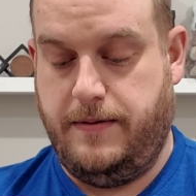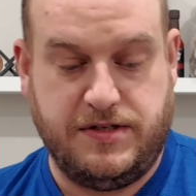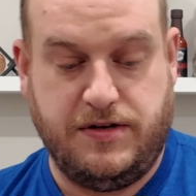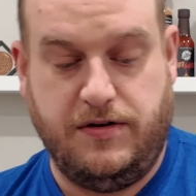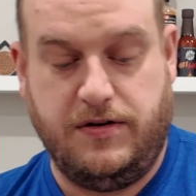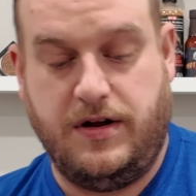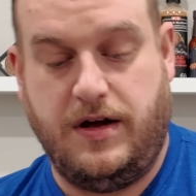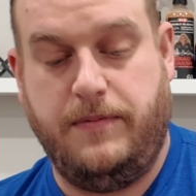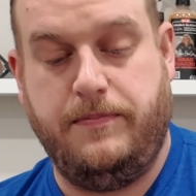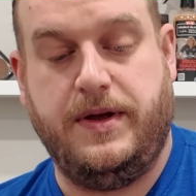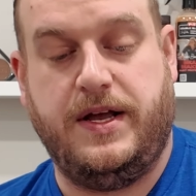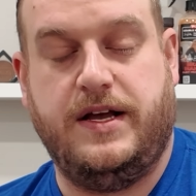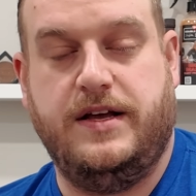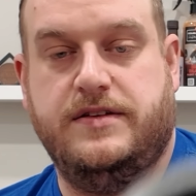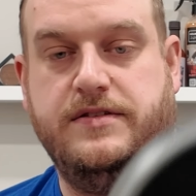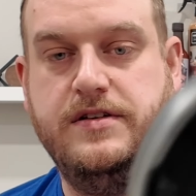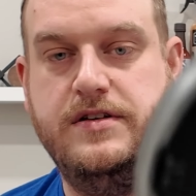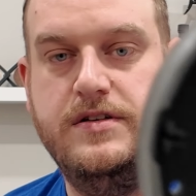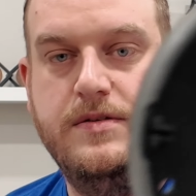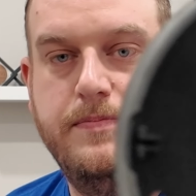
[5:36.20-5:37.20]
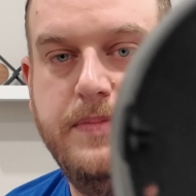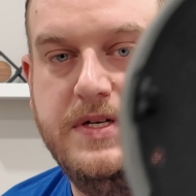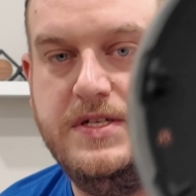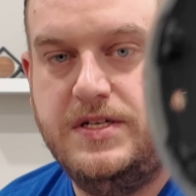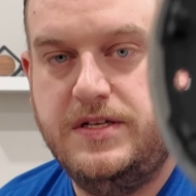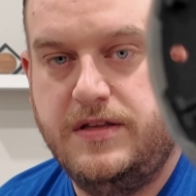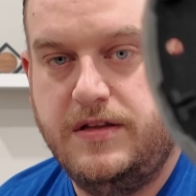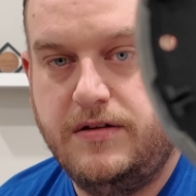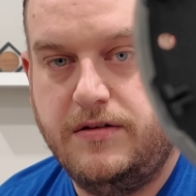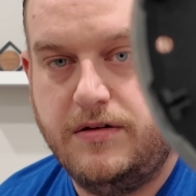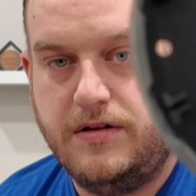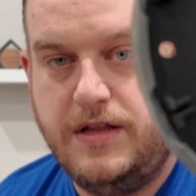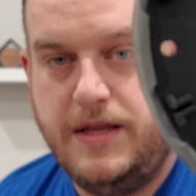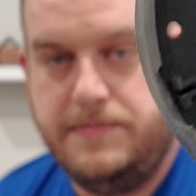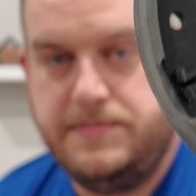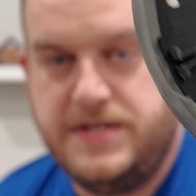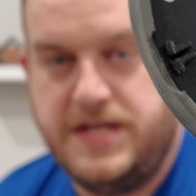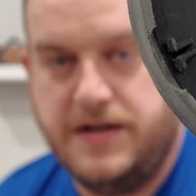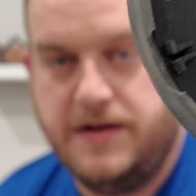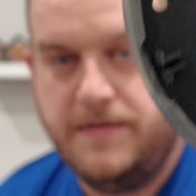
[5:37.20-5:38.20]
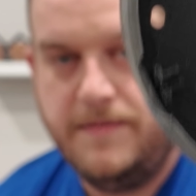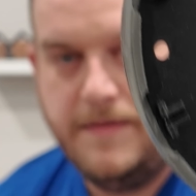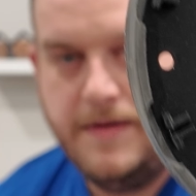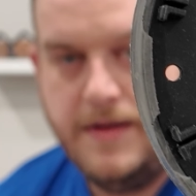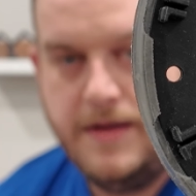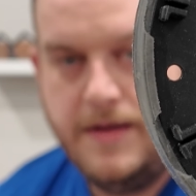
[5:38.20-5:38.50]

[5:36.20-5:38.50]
What's going on, because there's a bunch of little clips here